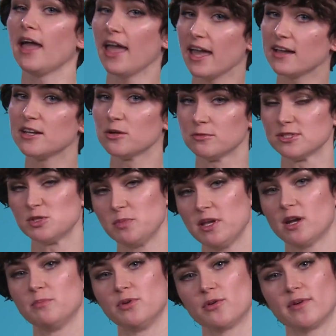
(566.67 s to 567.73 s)
And it will speed
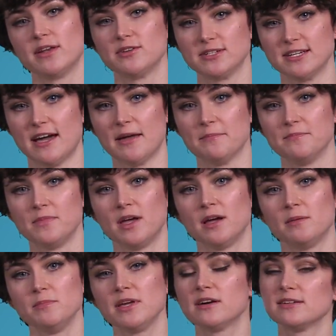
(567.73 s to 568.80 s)
up your render time
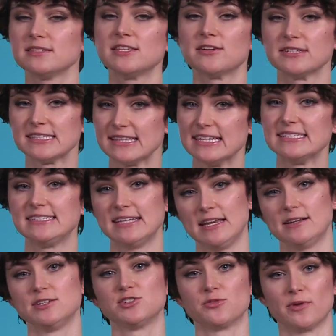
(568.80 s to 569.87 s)
because there is less
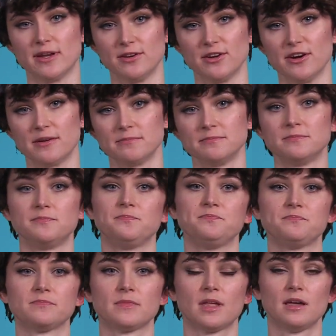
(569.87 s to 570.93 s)
data to render.
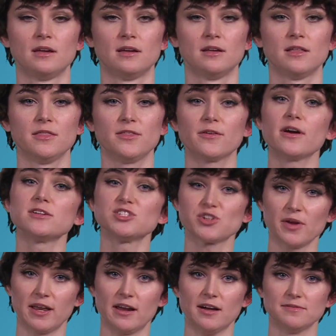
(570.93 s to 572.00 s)
There are
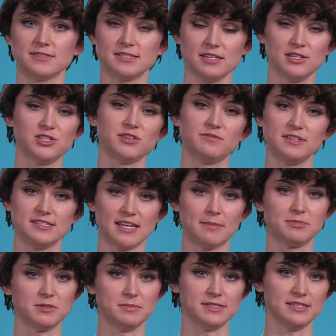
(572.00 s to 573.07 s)
trade-offs to each of these
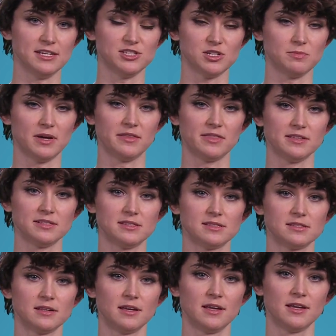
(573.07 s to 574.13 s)
optimization
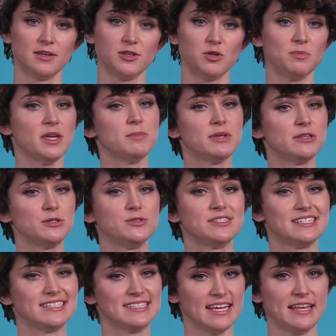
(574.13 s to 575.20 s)
methods. You may be
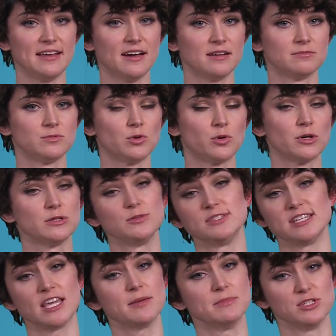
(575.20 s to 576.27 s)
losing data or
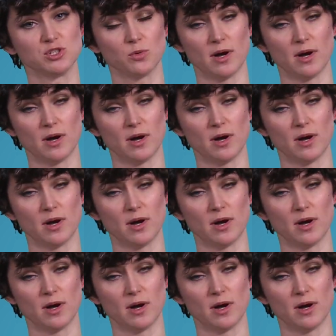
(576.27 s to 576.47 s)
losing image